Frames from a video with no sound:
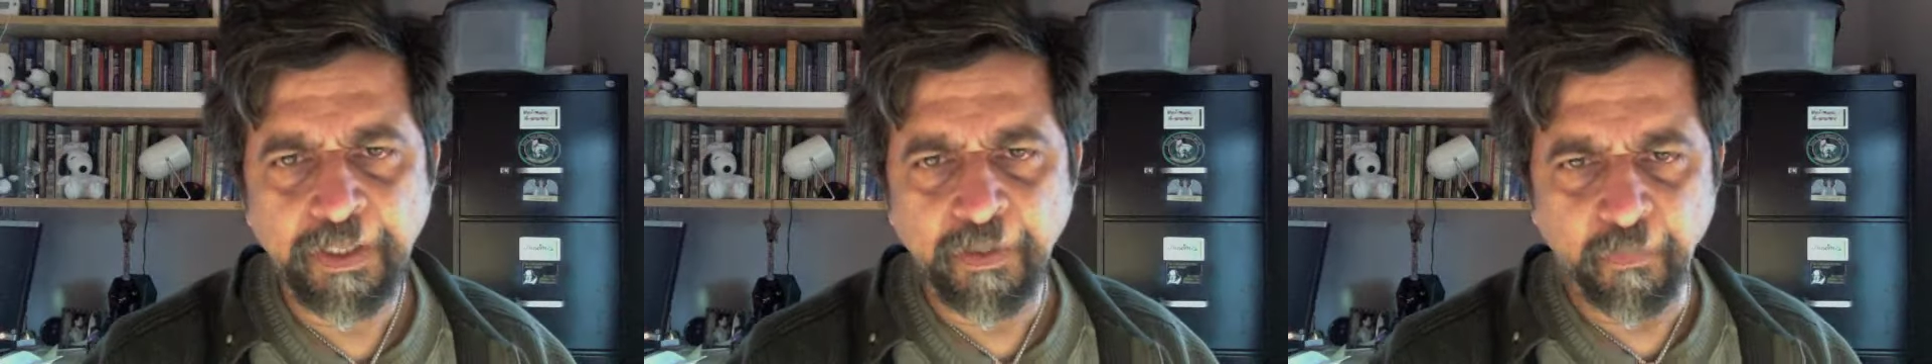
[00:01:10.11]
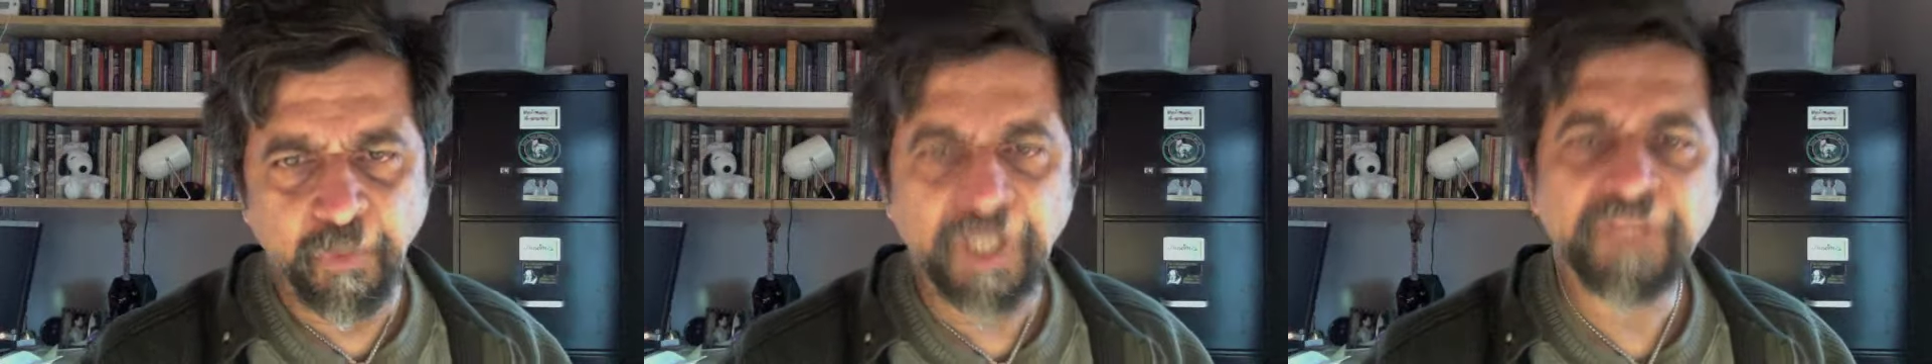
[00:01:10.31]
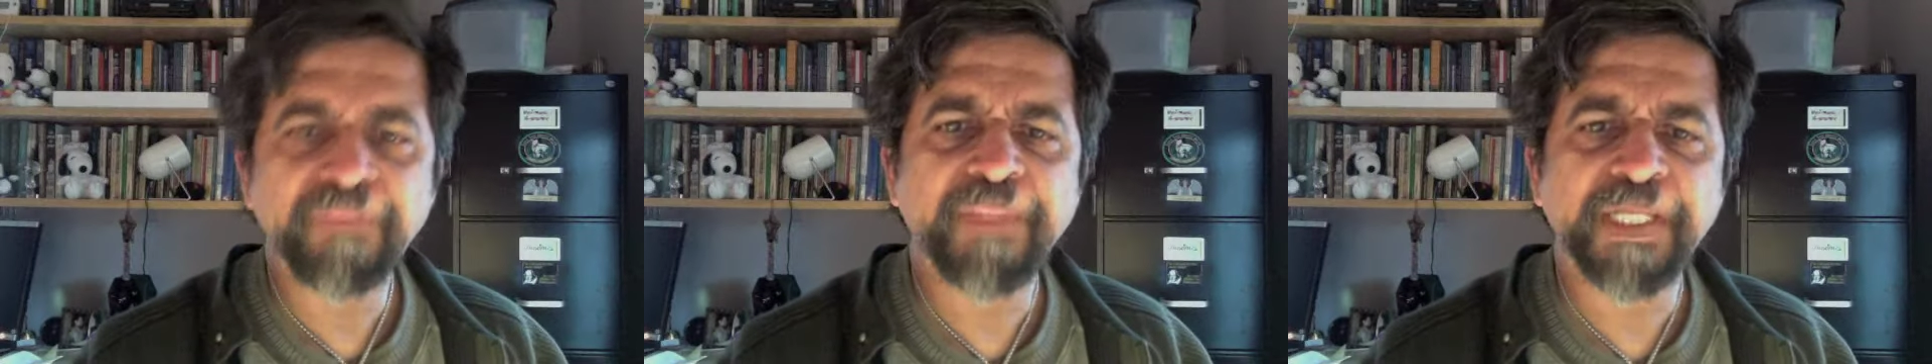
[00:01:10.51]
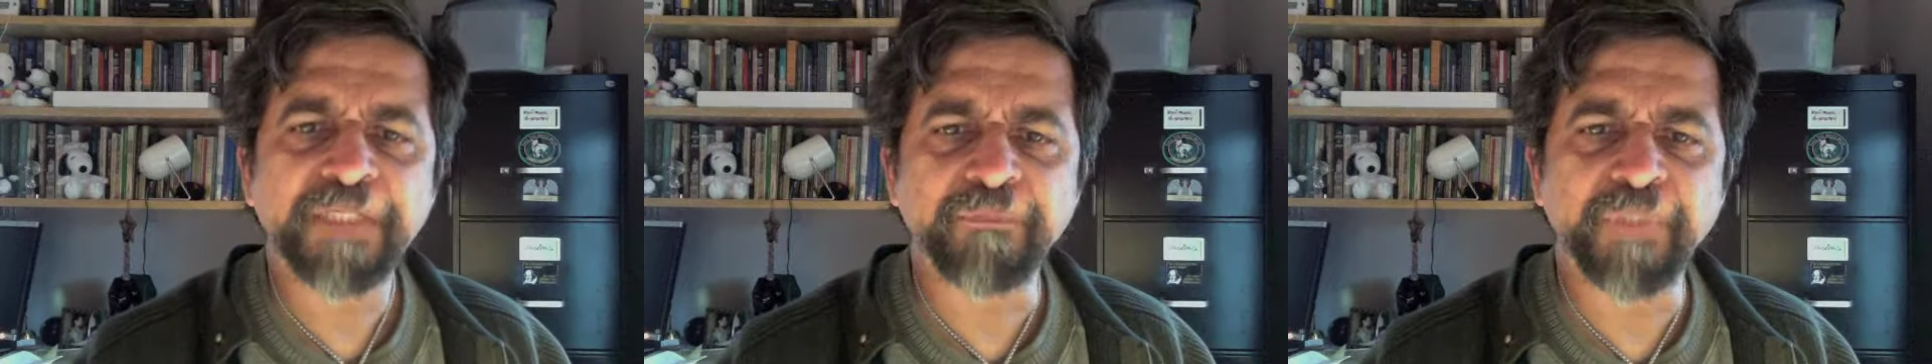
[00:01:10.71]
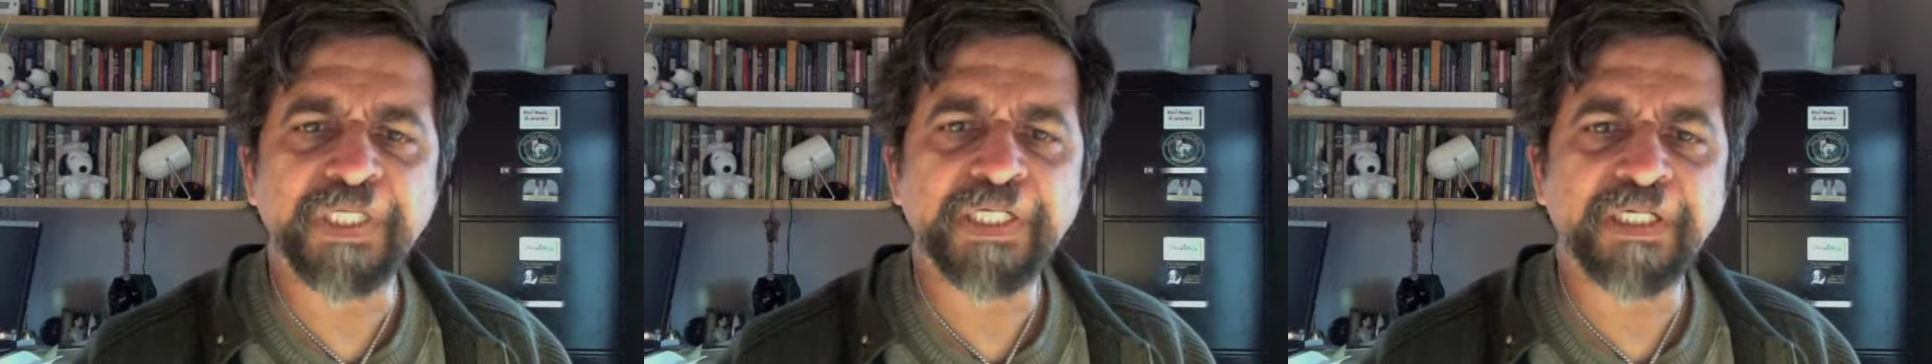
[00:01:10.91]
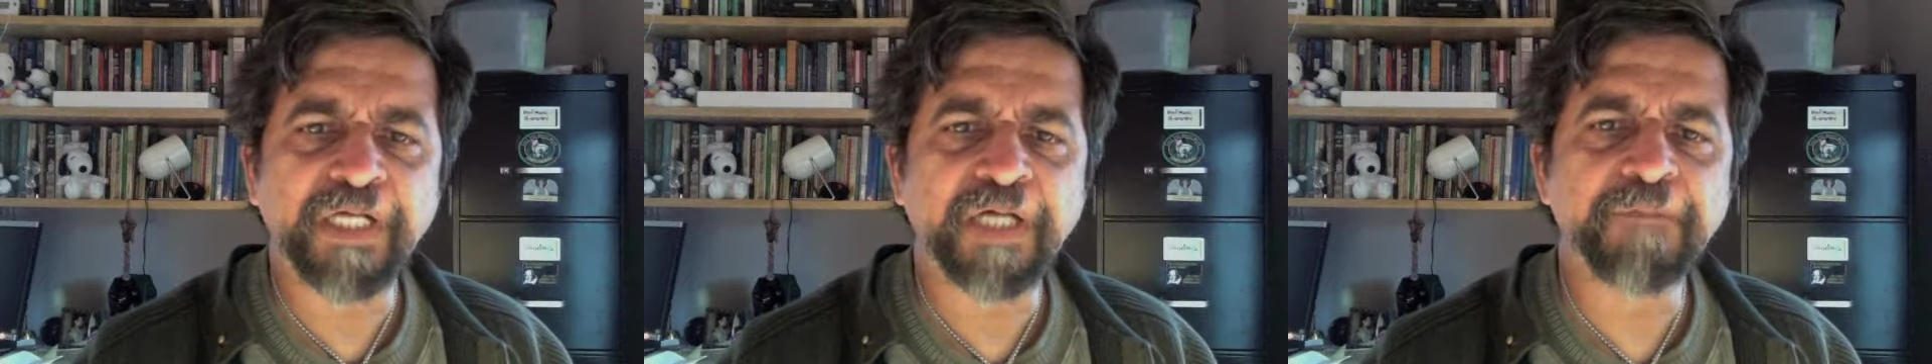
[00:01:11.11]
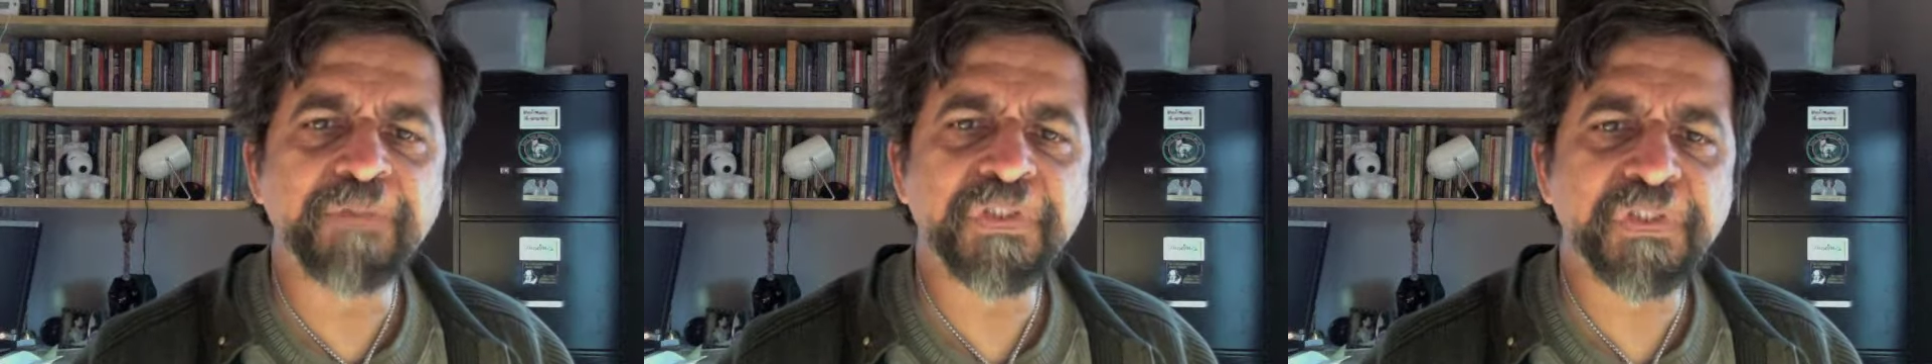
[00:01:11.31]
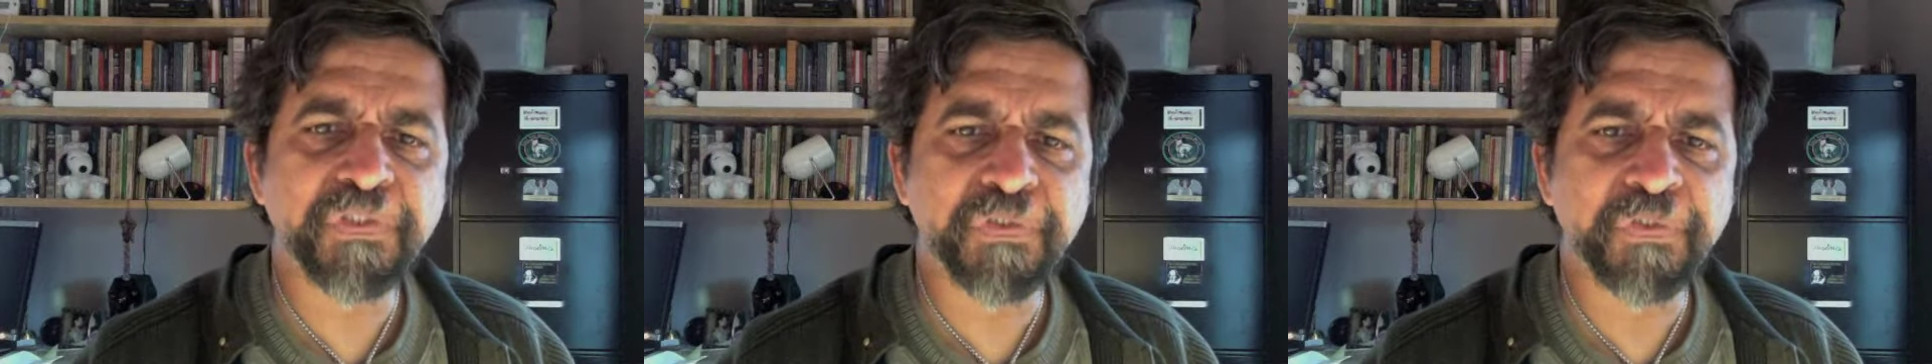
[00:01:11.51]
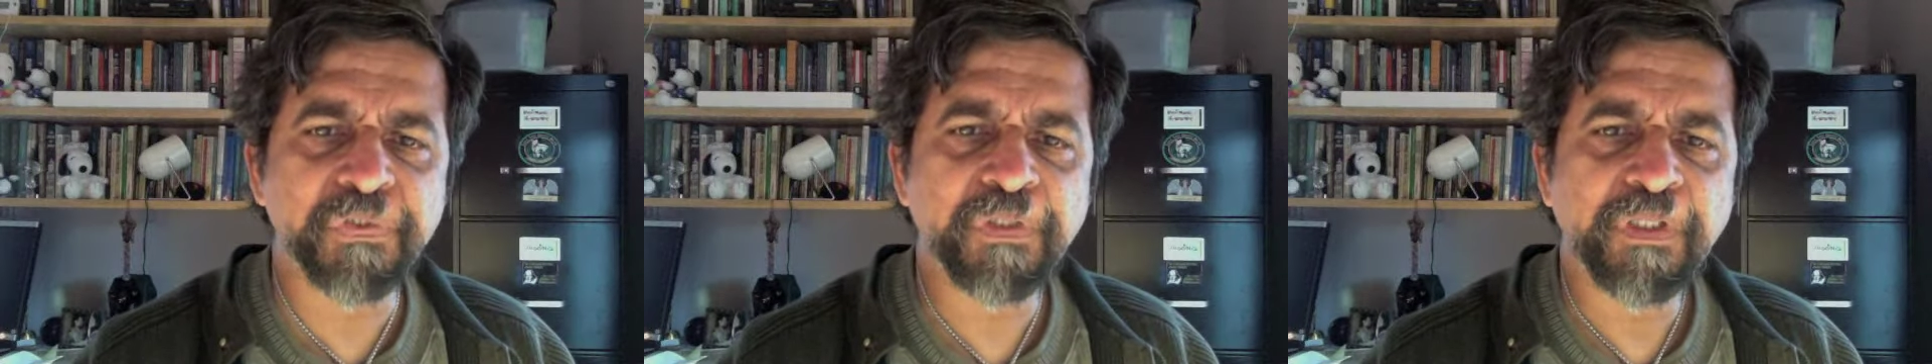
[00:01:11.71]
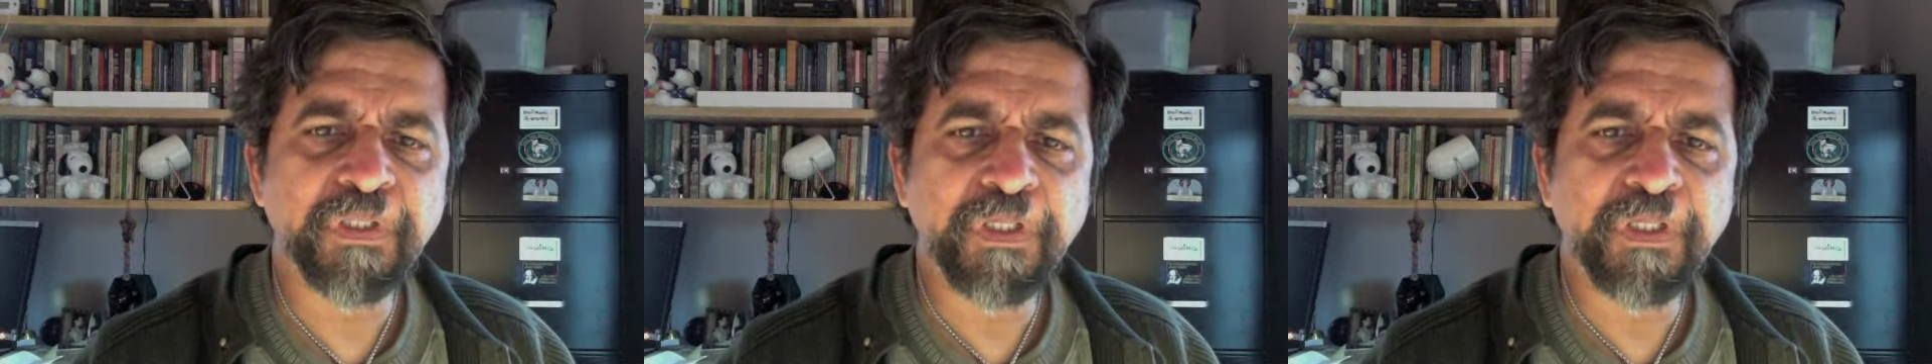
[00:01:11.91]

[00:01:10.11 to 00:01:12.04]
One, that when it comes to